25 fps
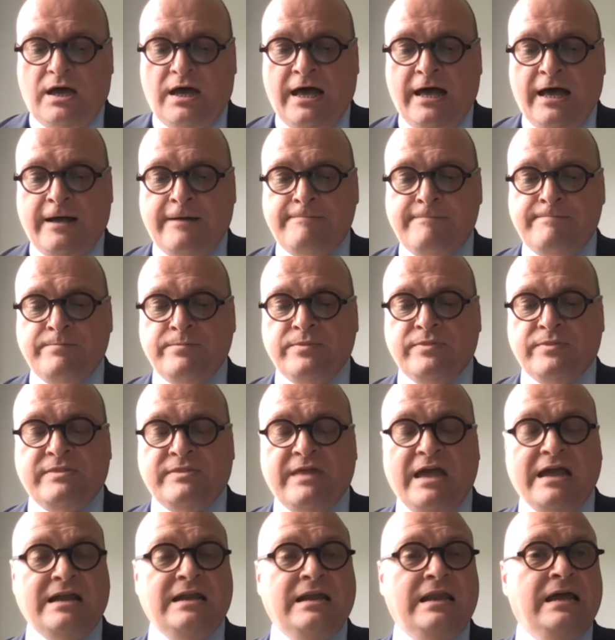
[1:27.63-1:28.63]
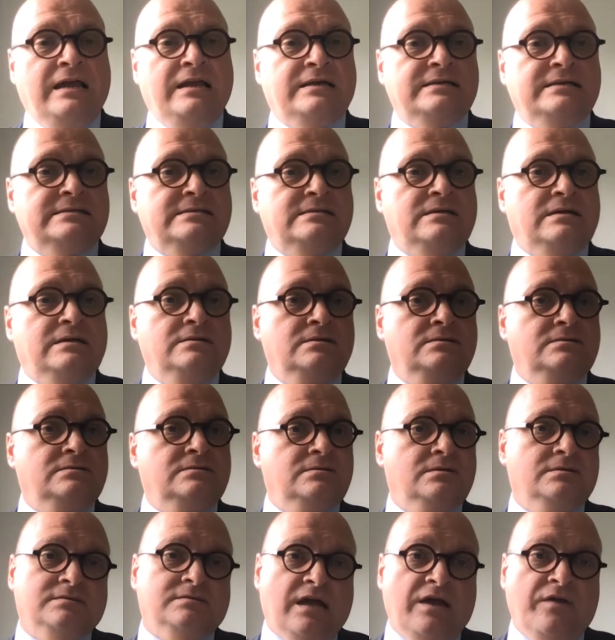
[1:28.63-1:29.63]
That led us
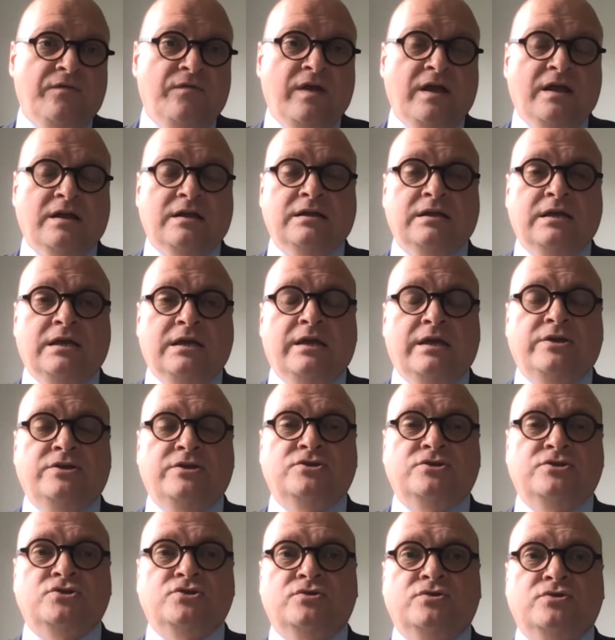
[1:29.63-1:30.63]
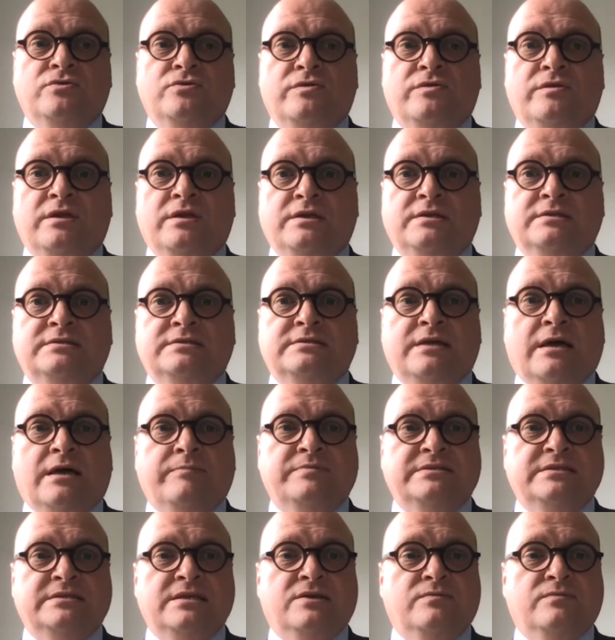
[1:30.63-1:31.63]
then directly into the
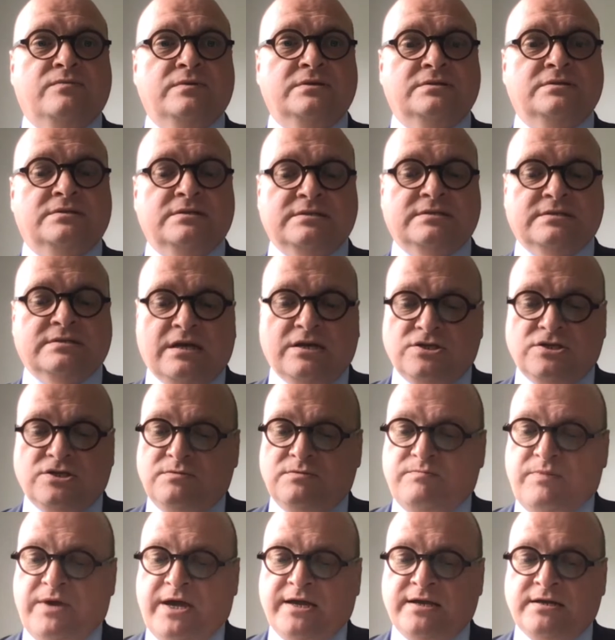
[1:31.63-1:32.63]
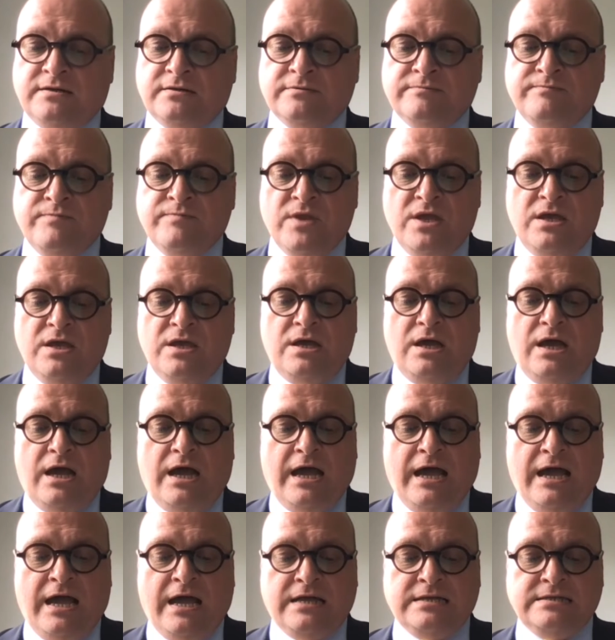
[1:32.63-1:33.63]
subsequent discussion panel,
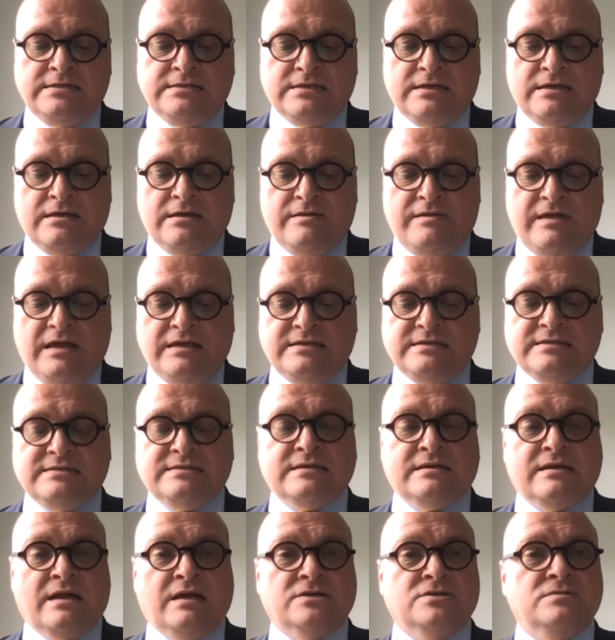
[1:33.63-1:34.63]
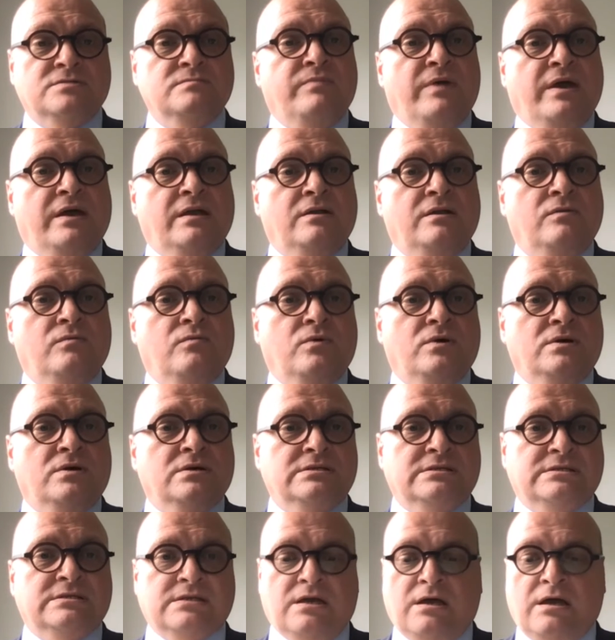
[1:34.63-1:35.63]
and that discussion panel
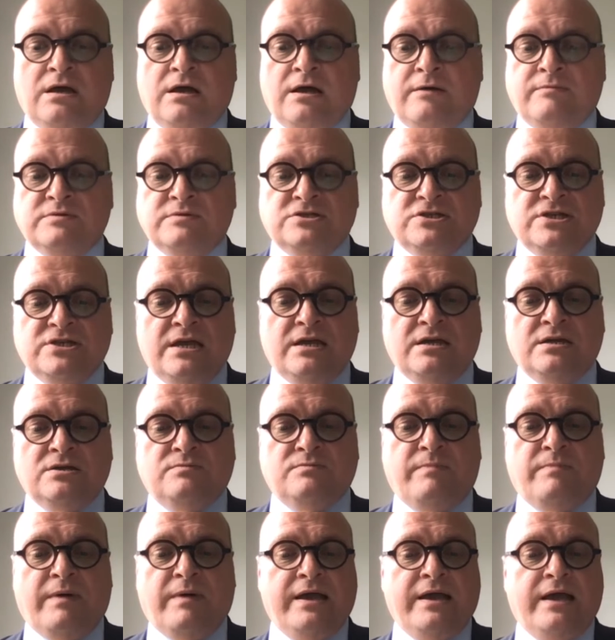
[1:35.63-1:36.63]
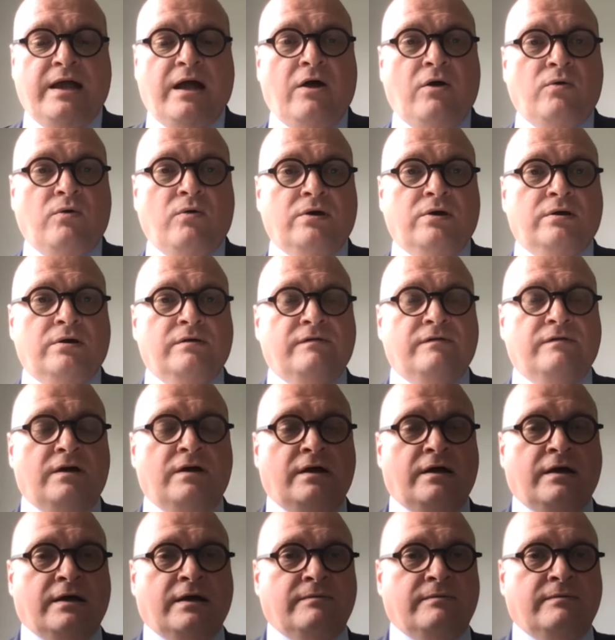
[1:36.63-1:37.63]
was chaired by our
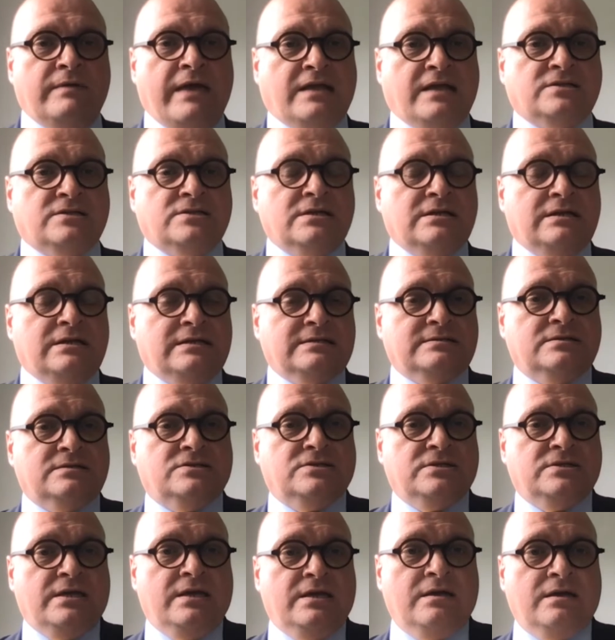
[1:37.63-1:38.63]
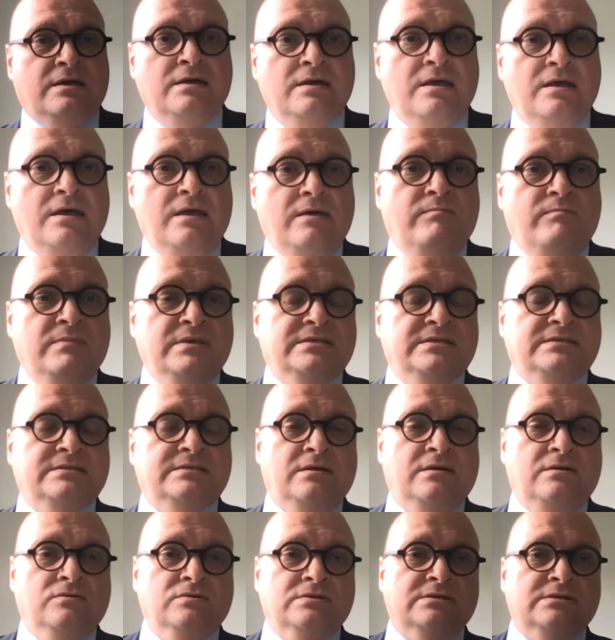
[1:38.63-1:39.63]
Action Cluster Chair,
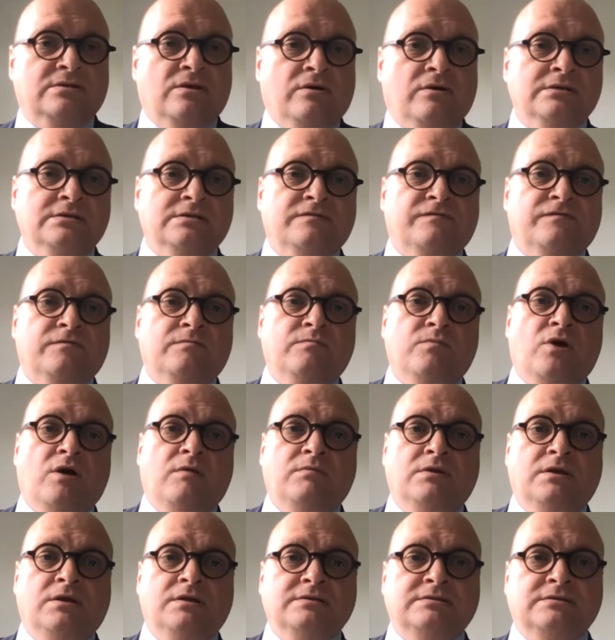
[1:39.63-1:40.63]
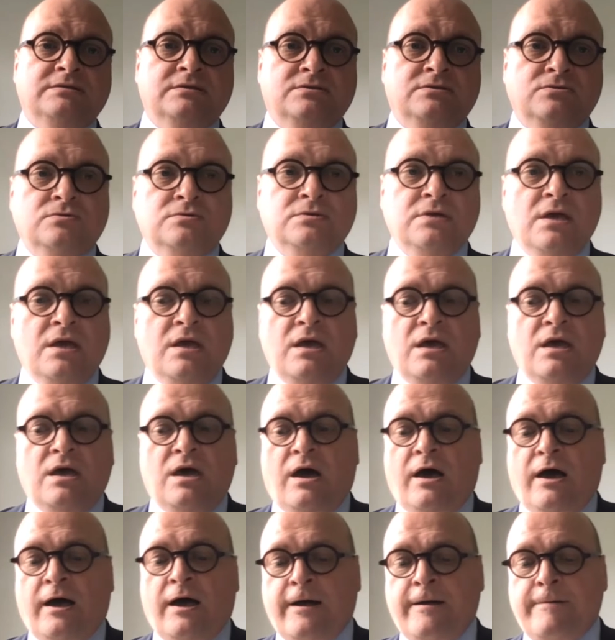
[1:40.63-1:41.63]
Mr. Lutz Häuser from Urban Institute.
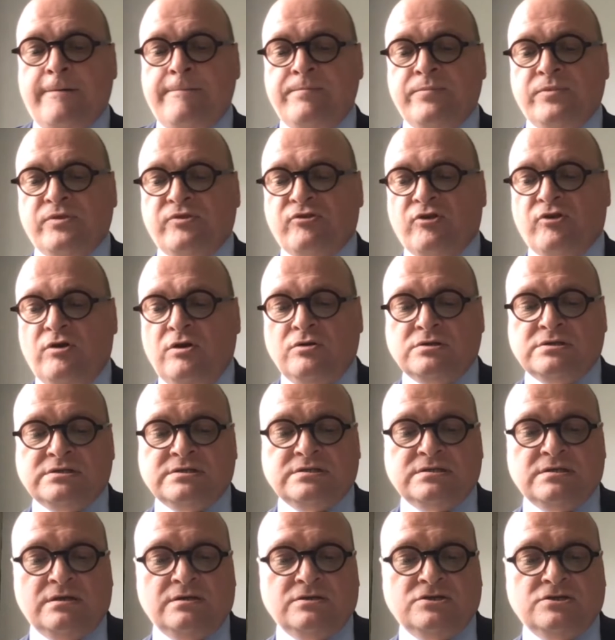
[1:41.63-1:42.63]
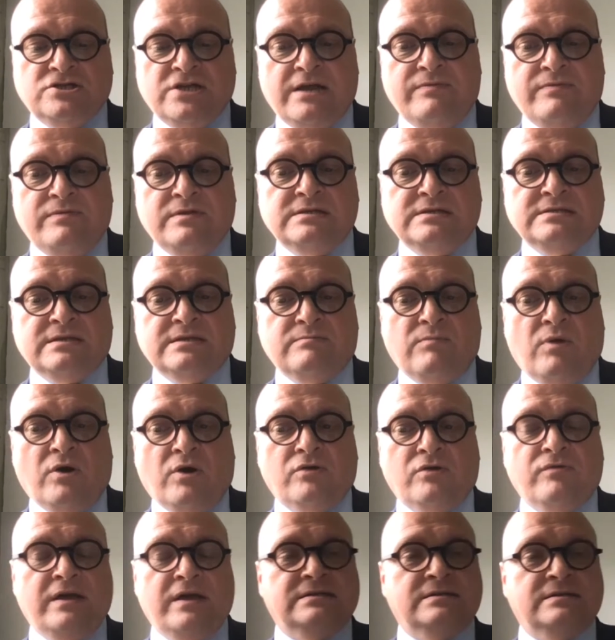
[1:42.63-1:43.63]
So Lutz chaired this and
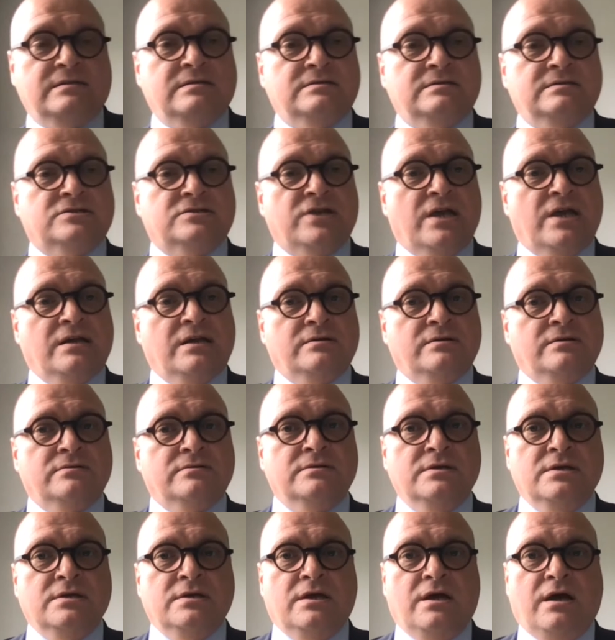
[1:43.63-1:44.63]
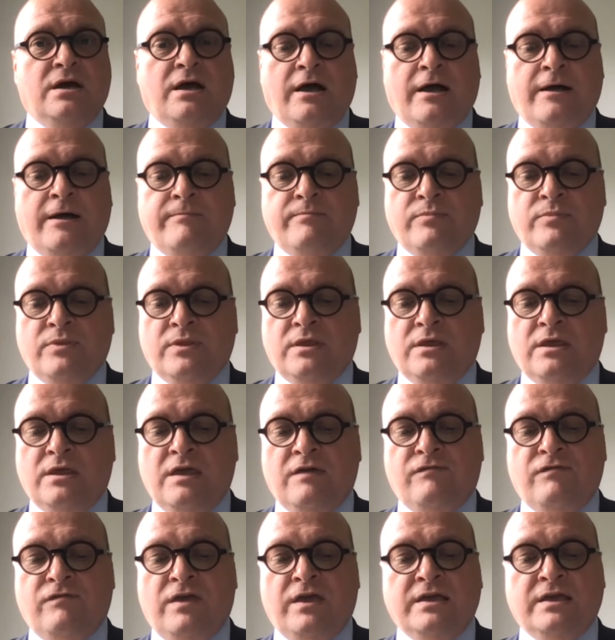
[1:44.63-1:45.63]
moderated this channel,
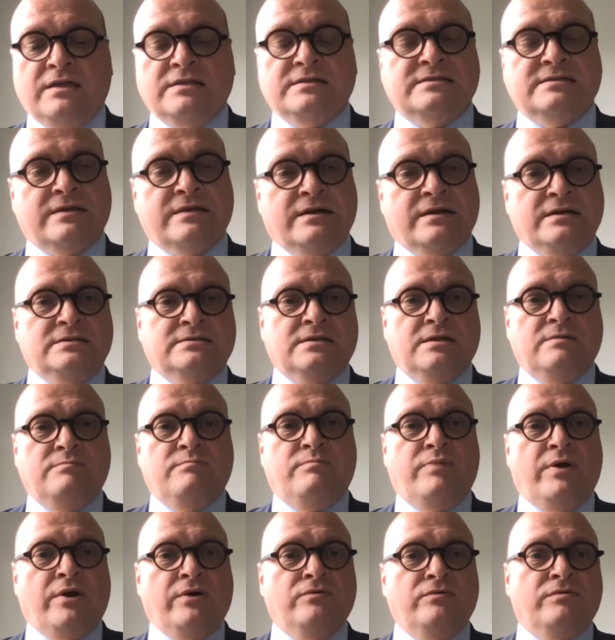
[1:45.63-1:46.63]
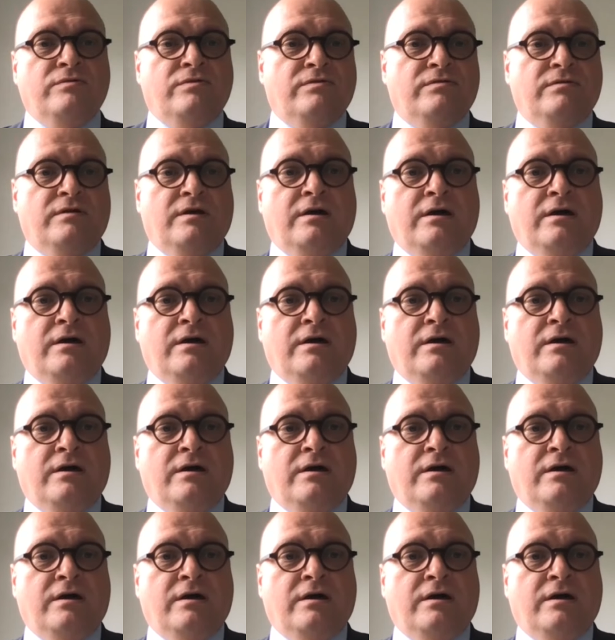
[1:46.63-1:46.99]
giving insights in both